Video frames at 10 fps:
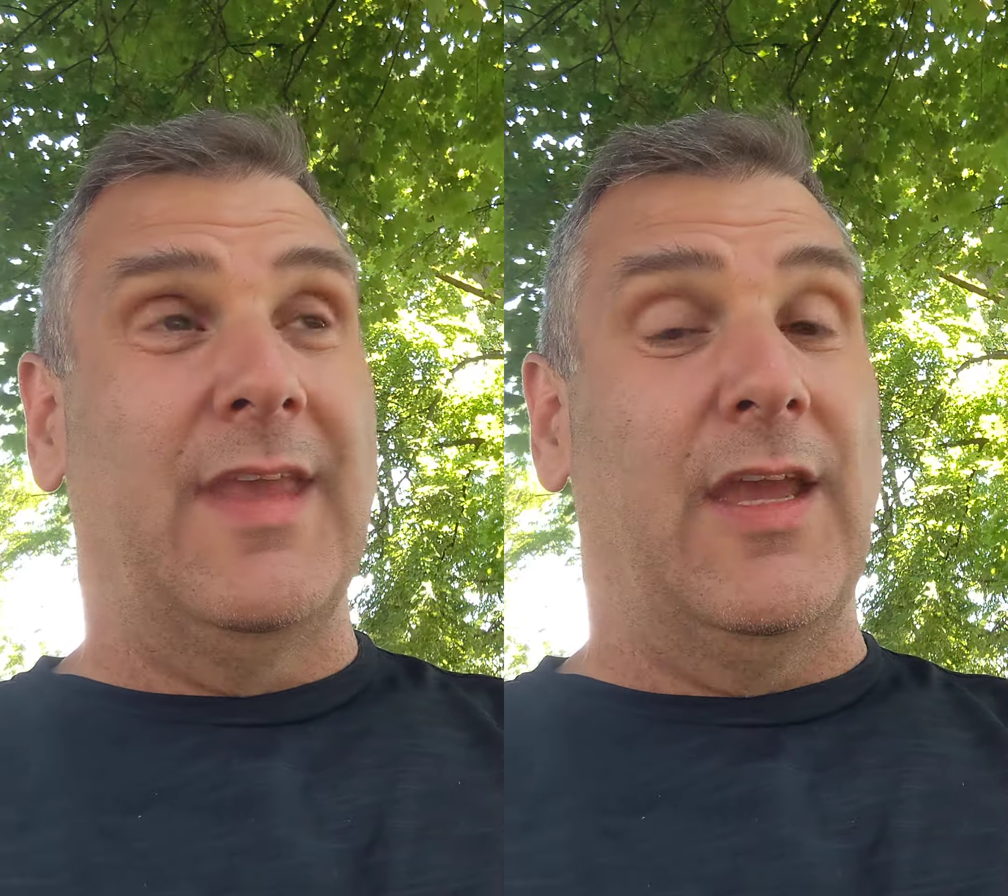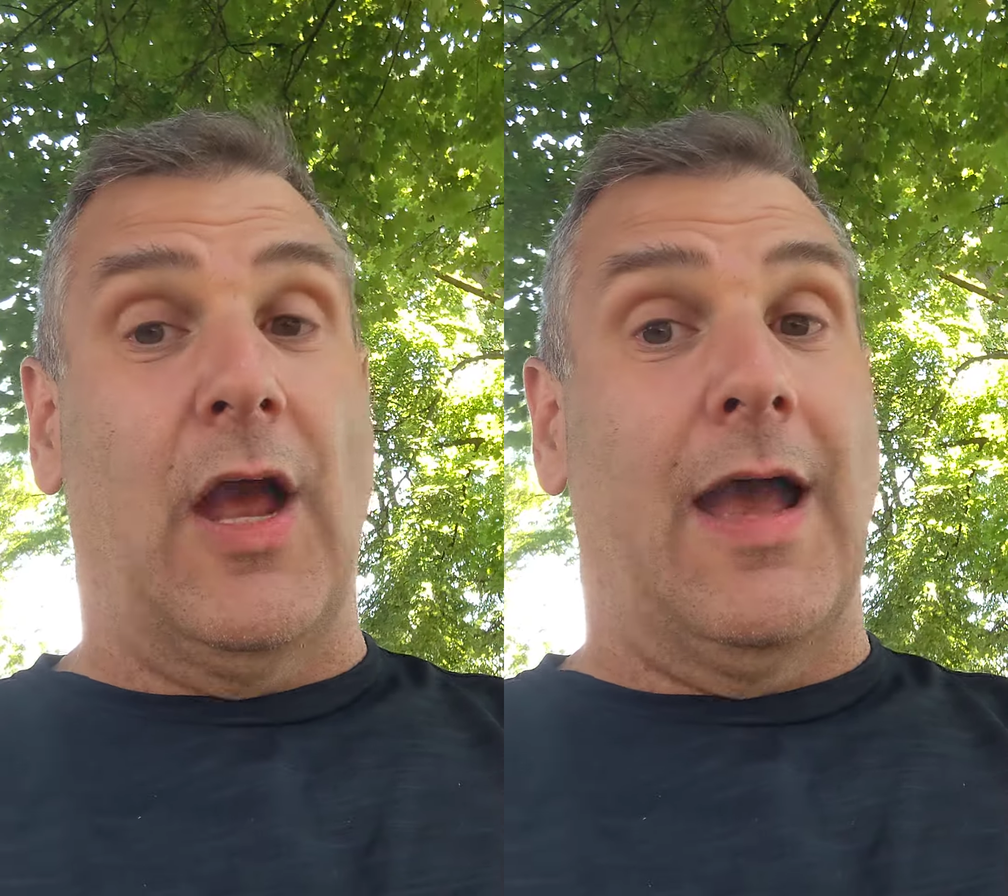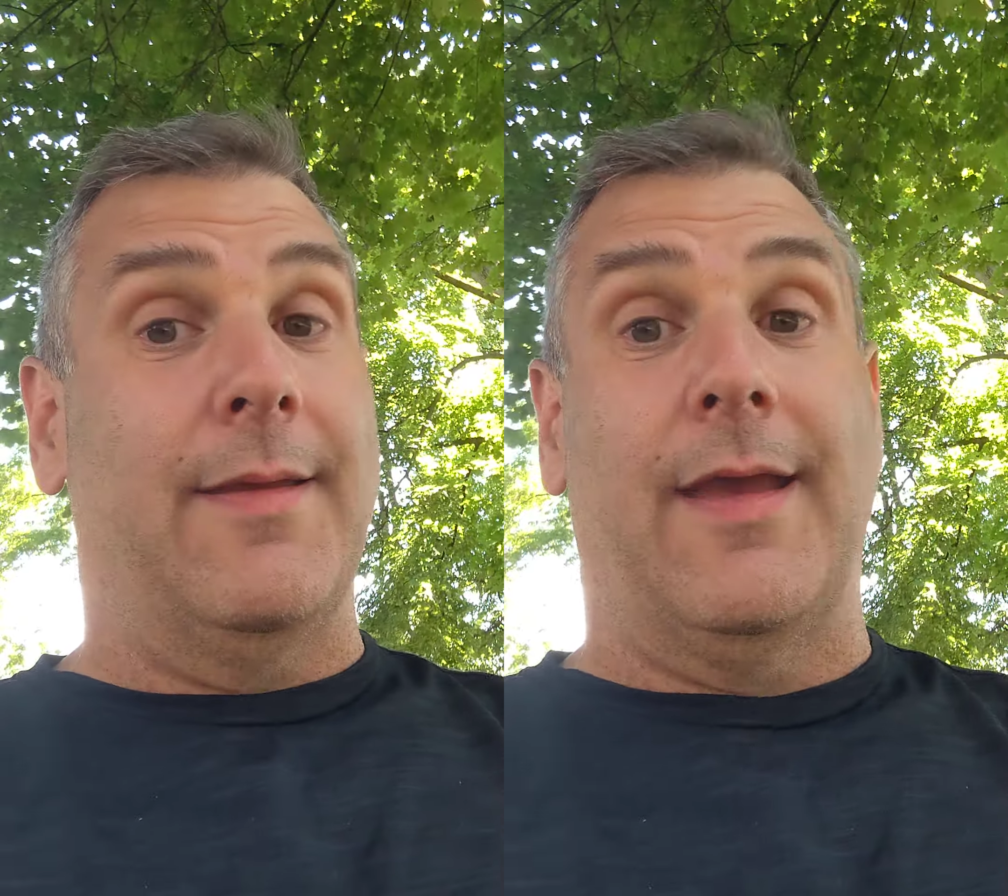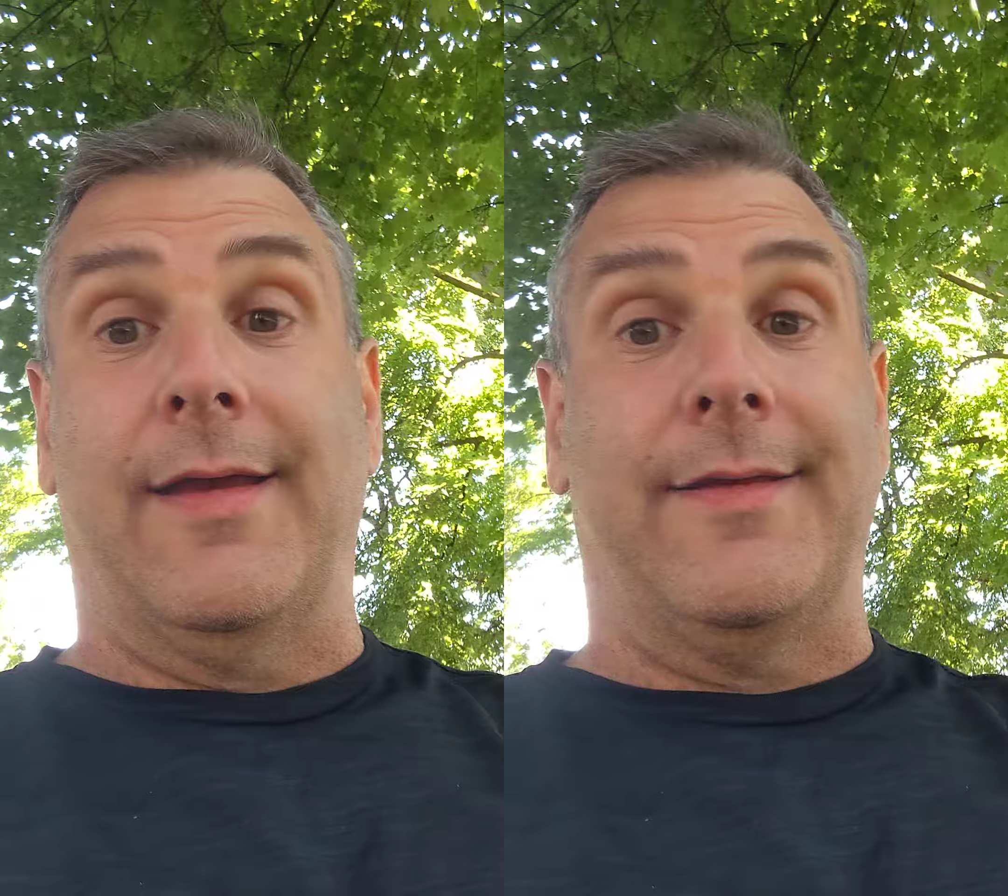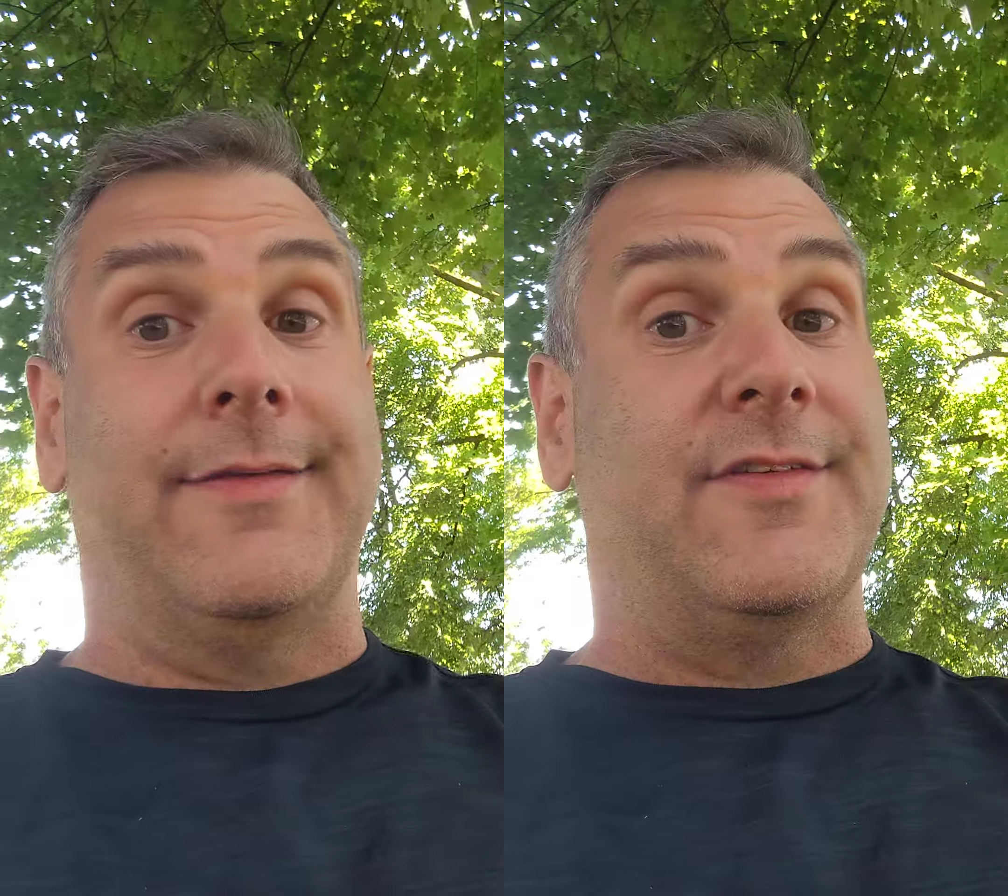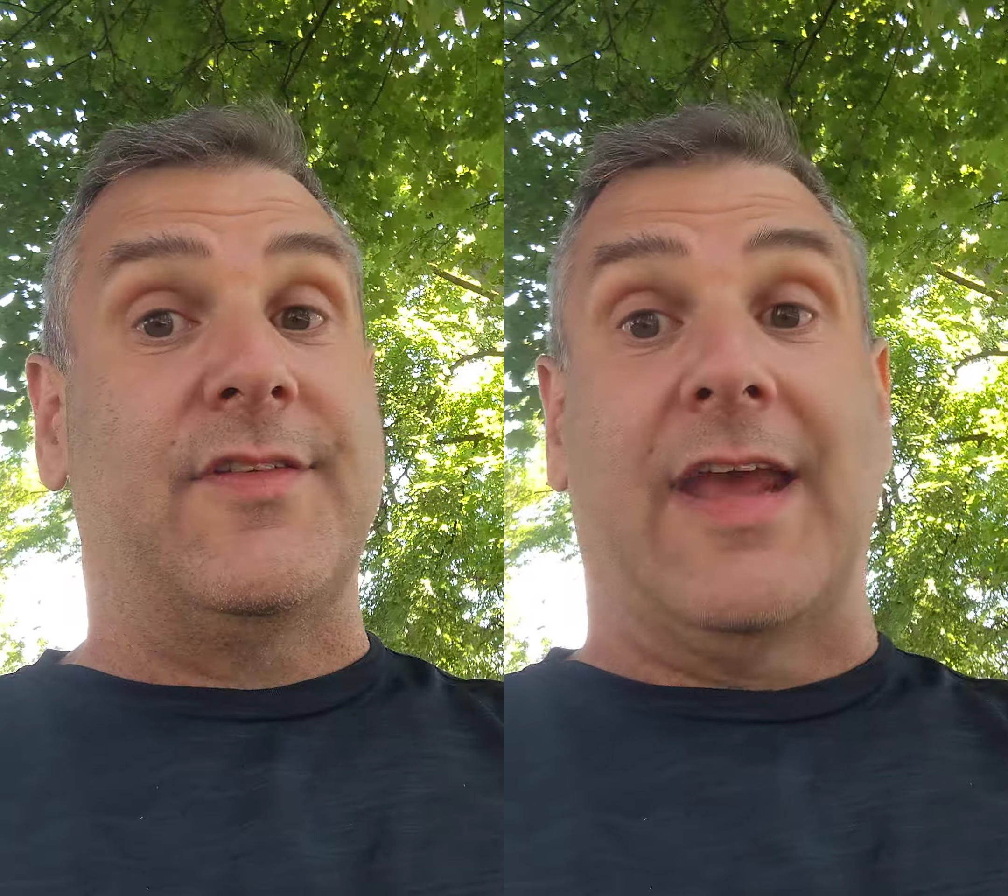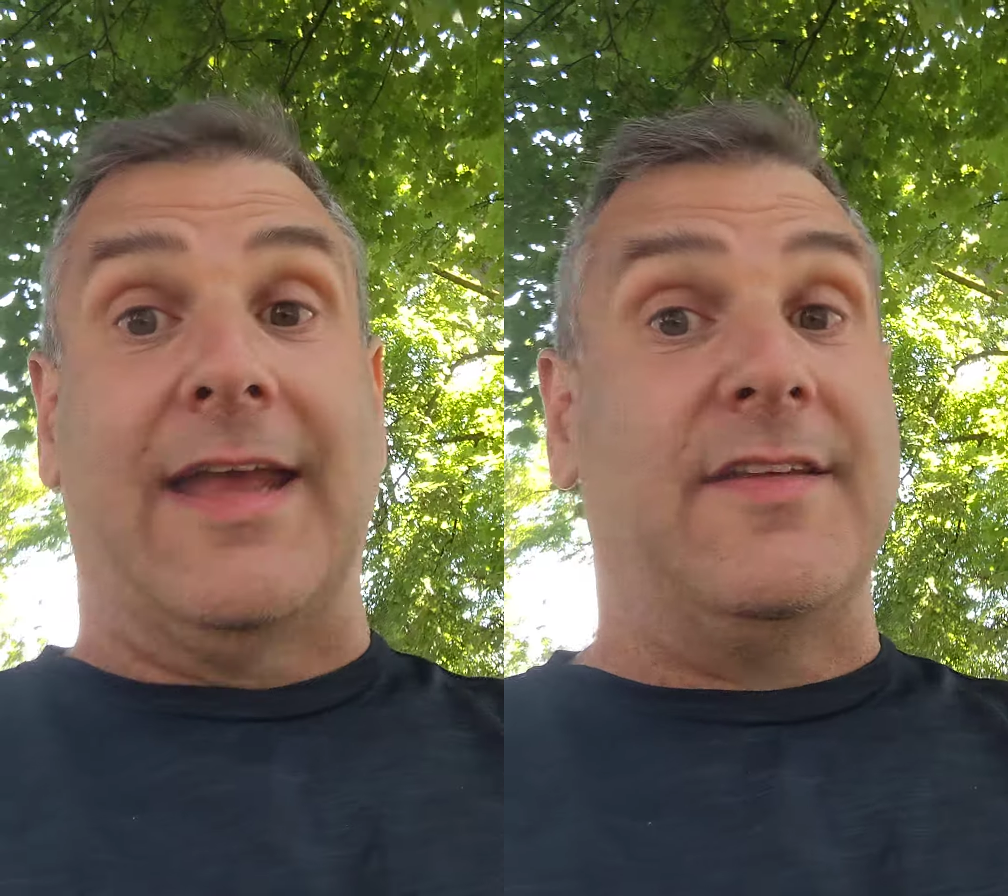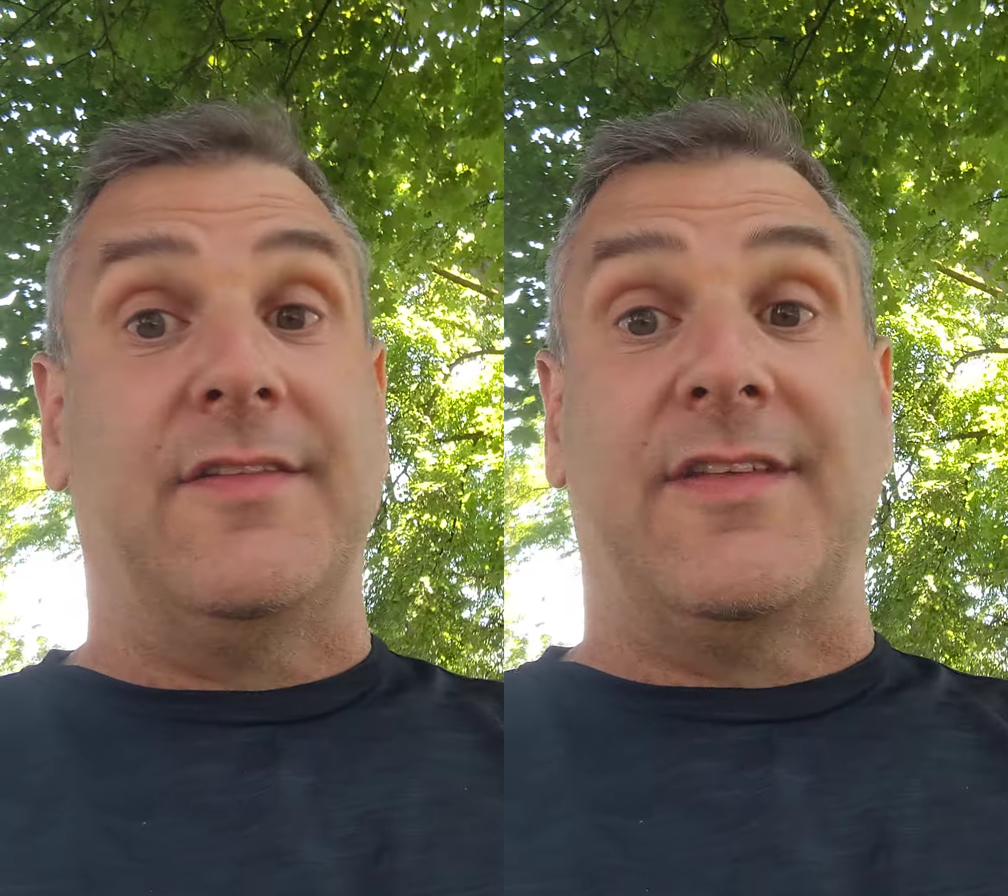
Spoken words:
I just had to